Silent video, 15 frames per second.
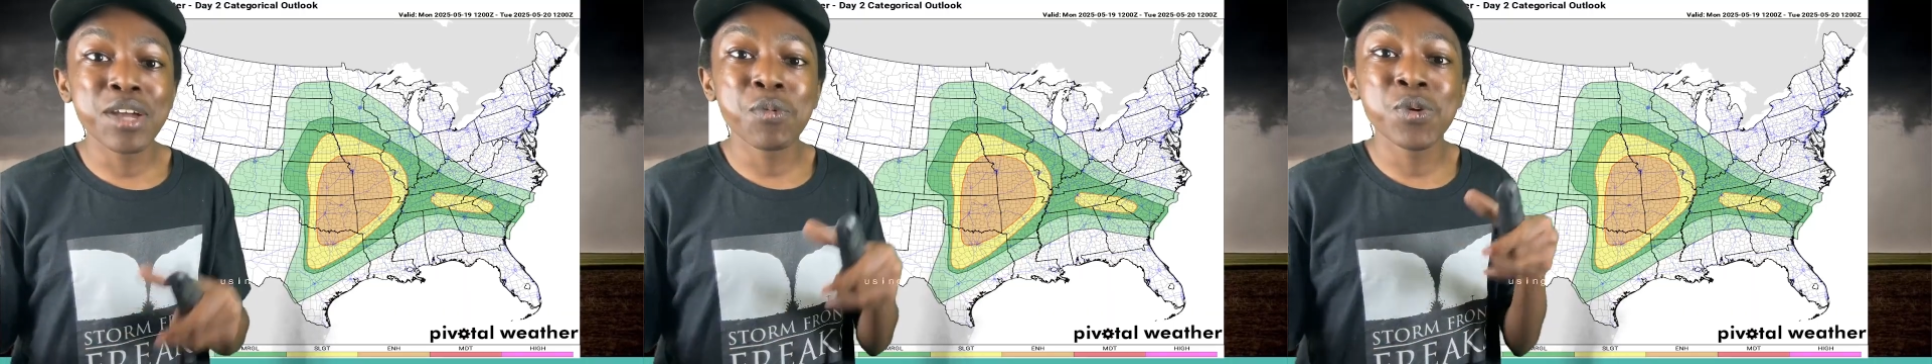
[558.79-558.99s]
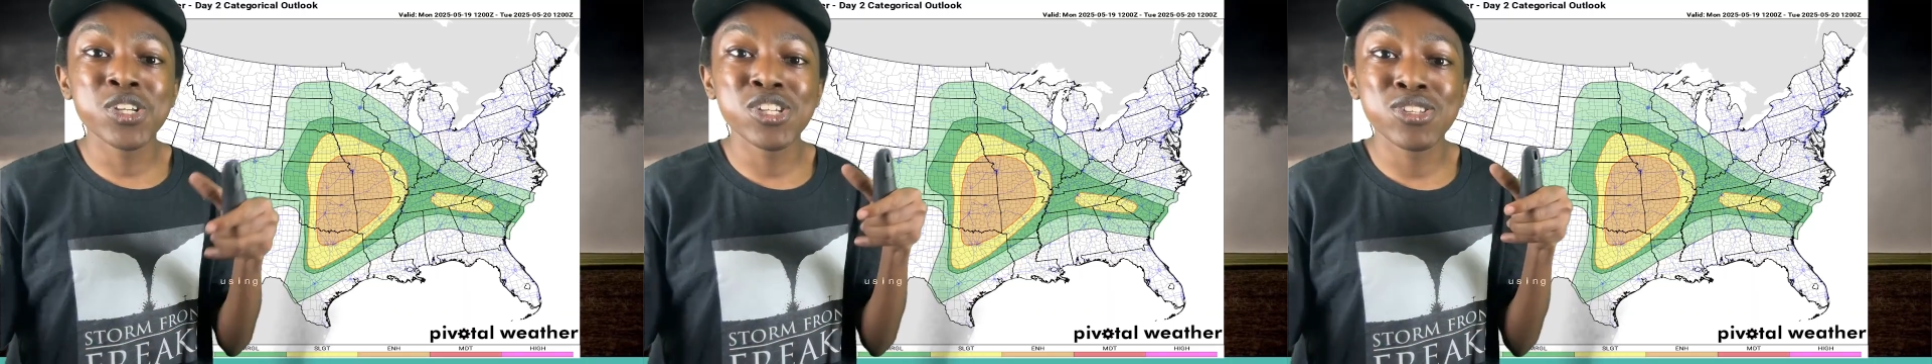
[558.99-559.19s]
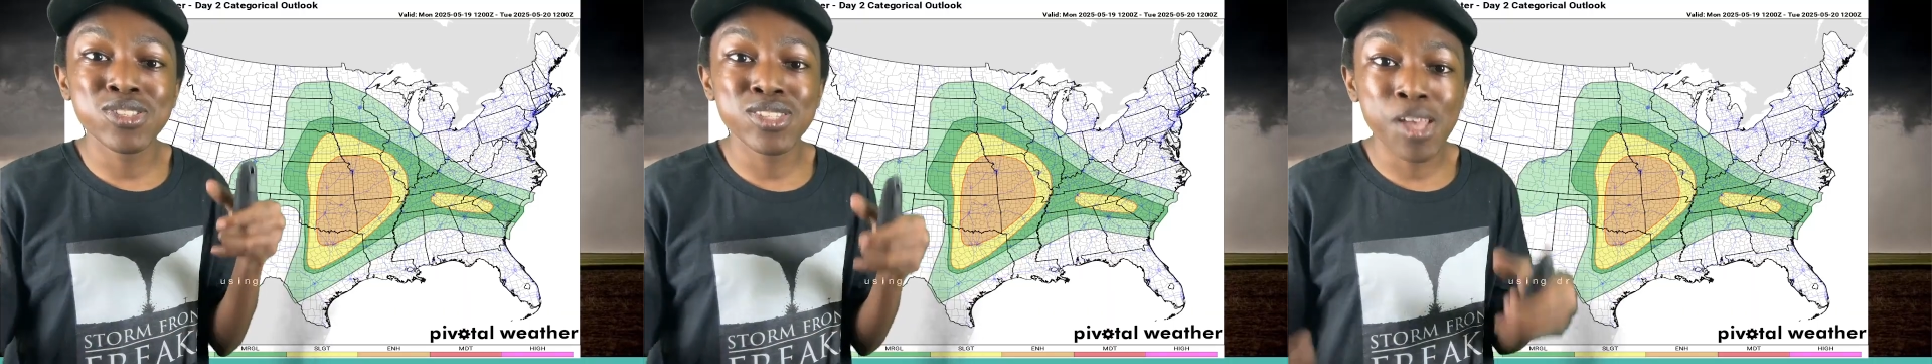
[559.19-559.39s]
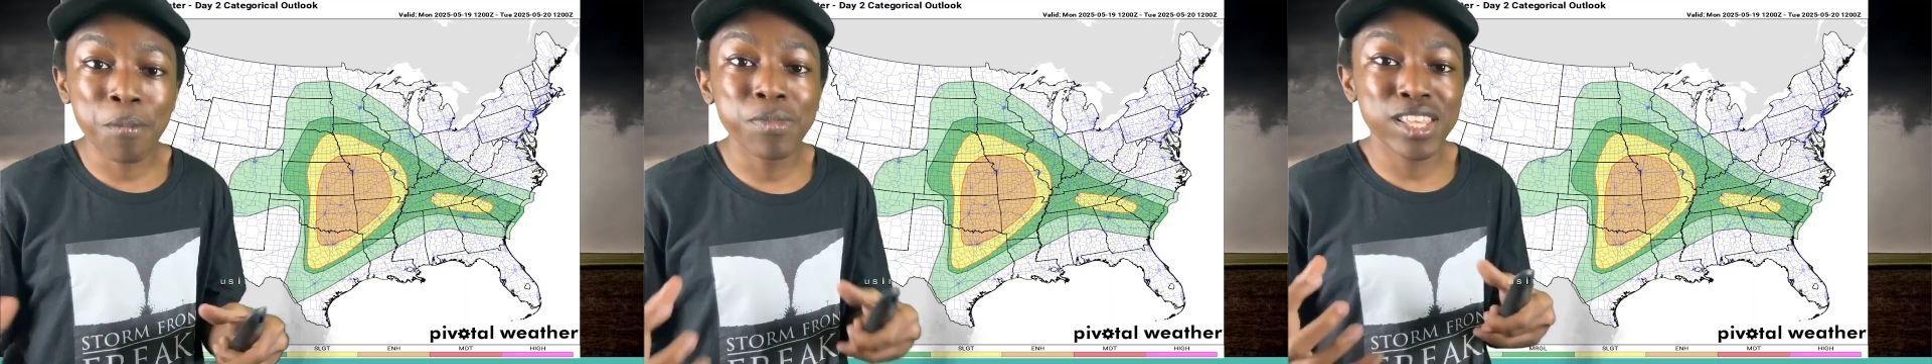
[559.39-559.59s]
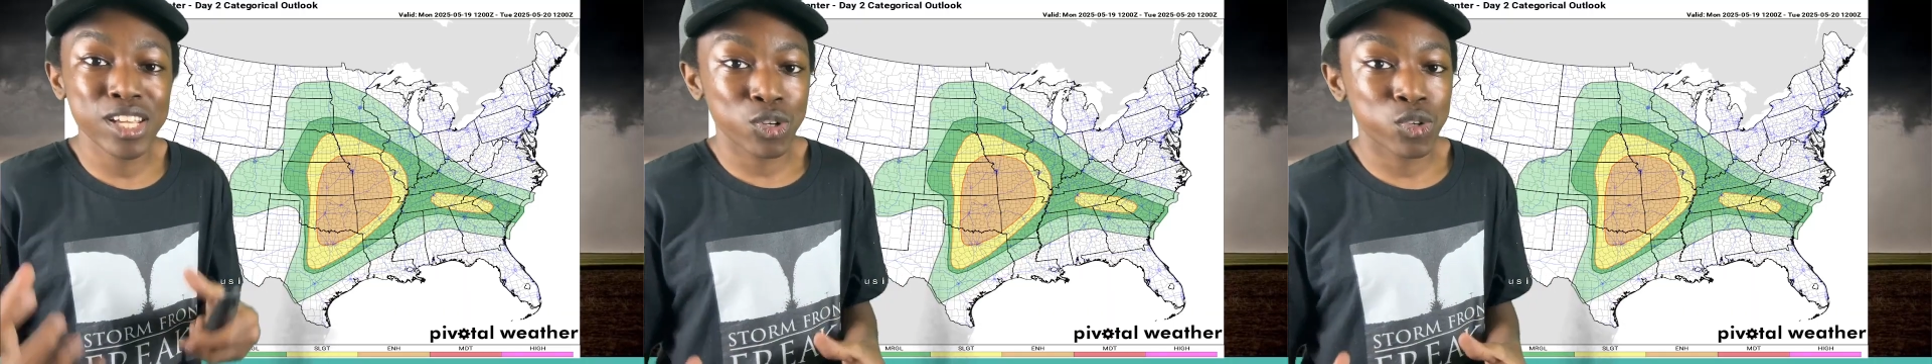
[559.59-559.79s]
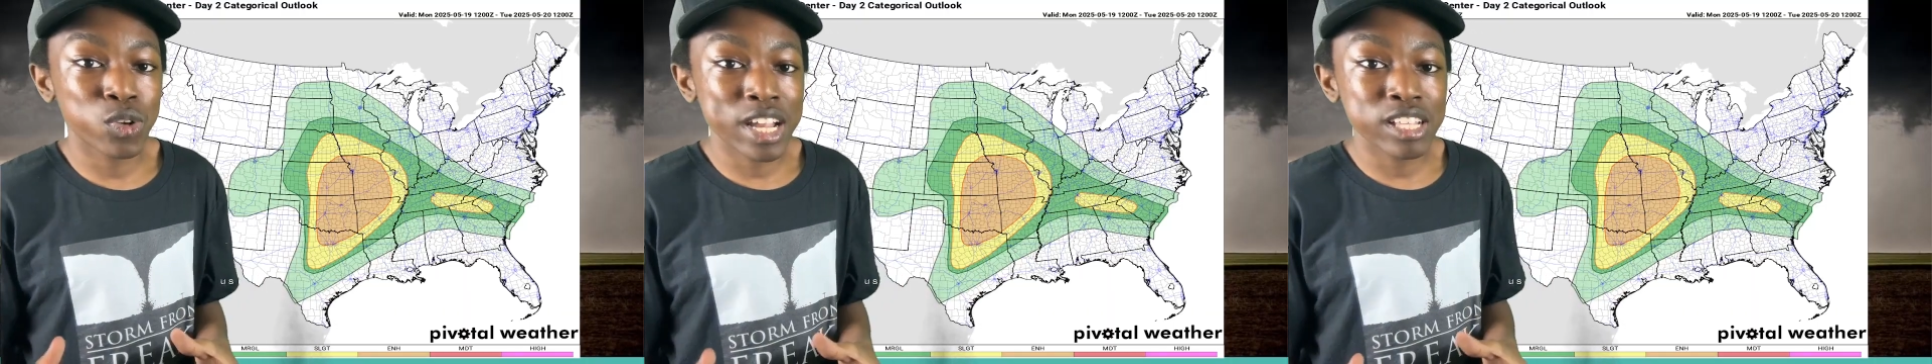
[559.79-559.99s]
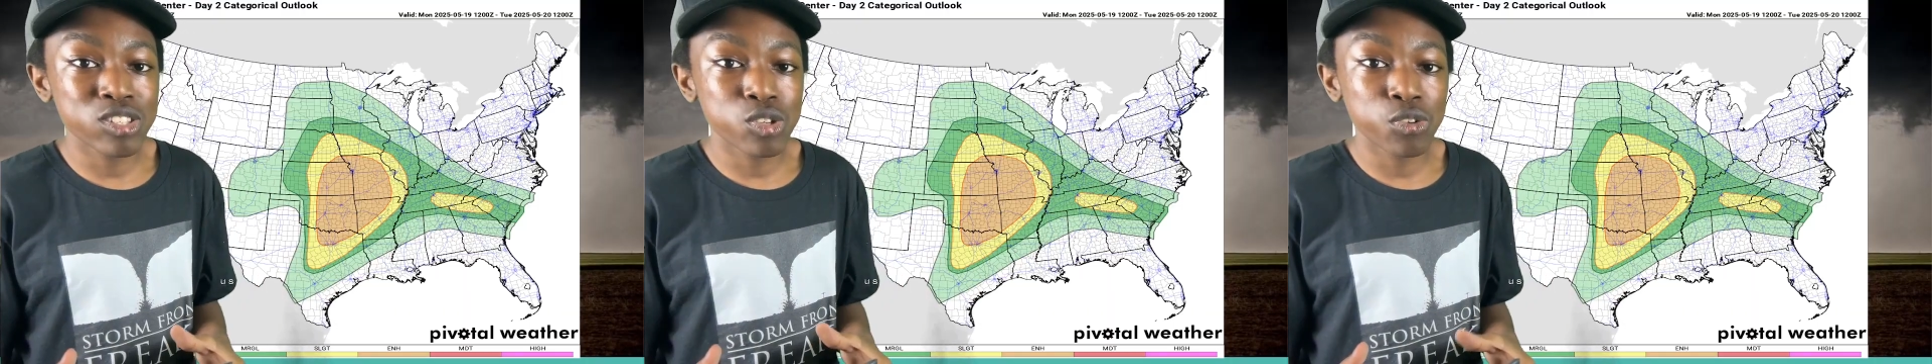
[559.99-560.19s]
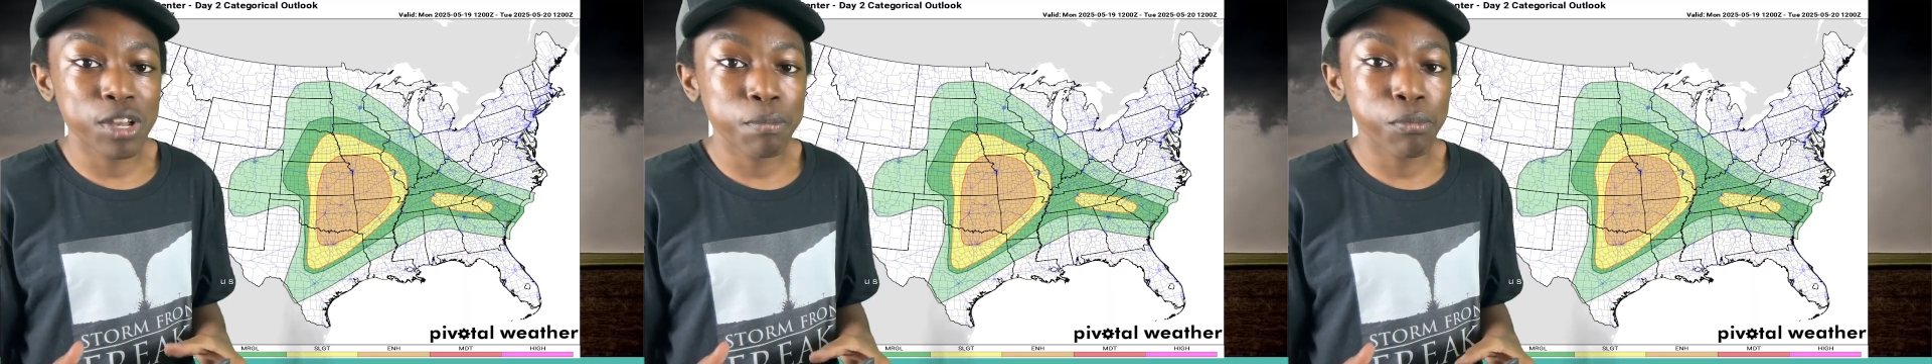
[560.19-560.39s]
which is something great to
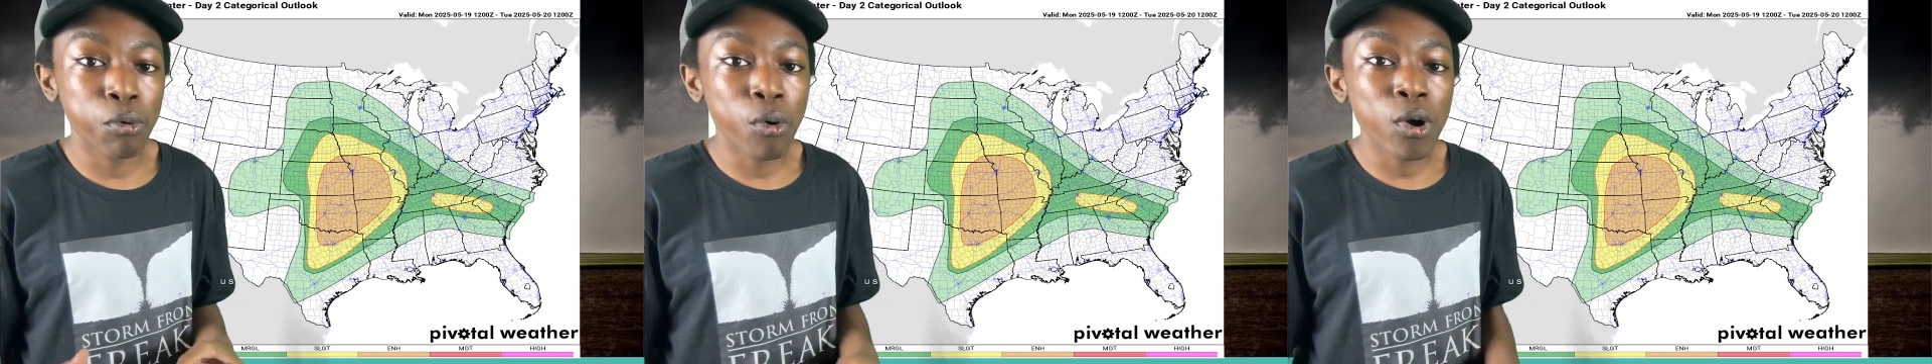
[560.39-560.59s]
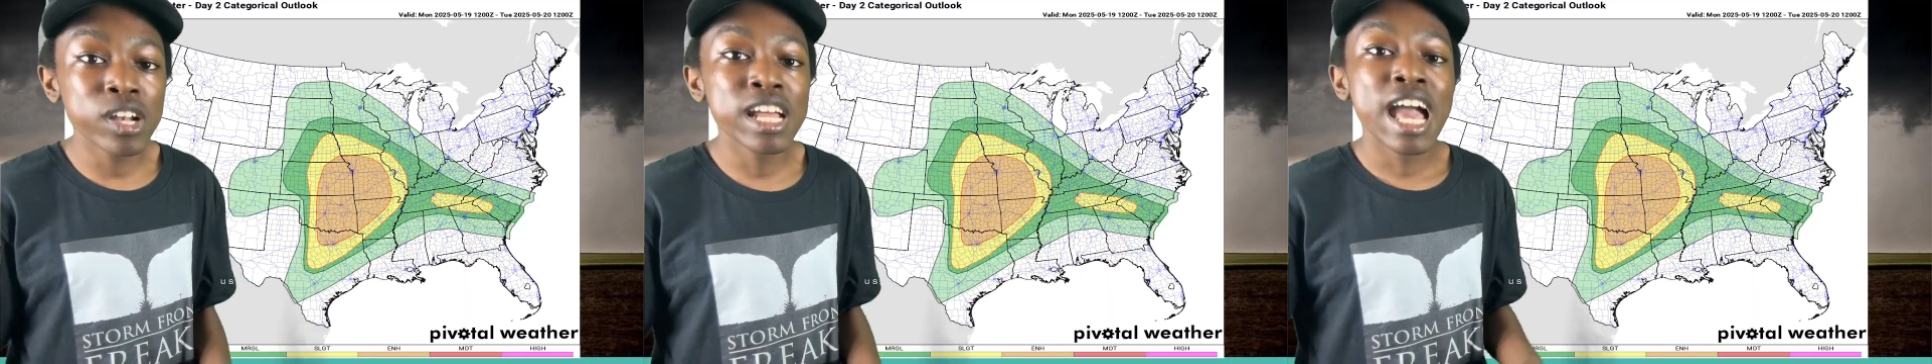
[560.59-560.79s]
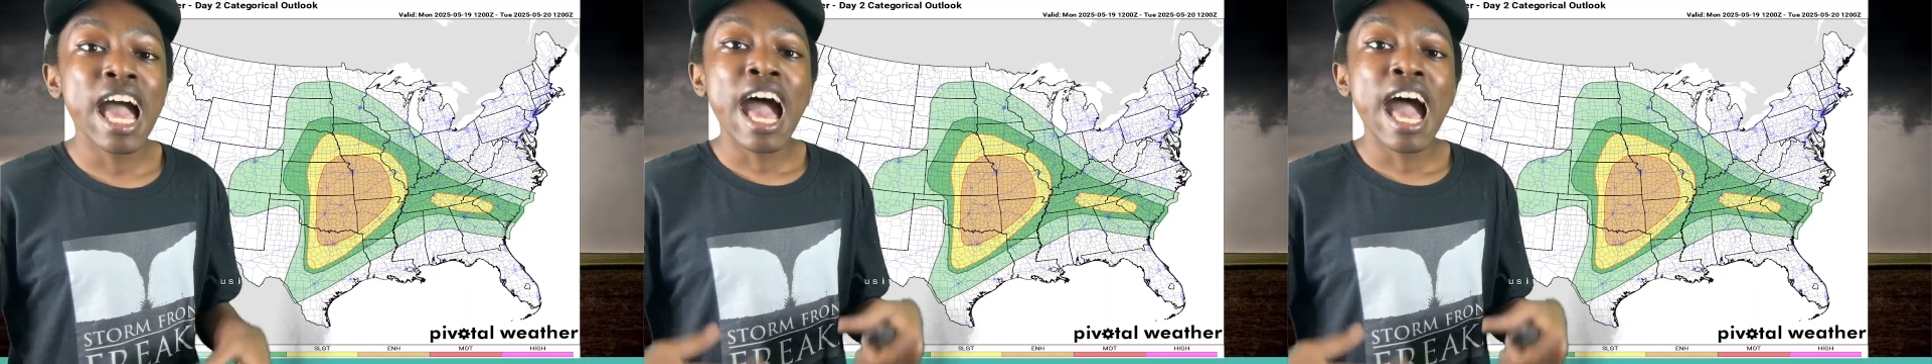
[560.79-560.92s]
report.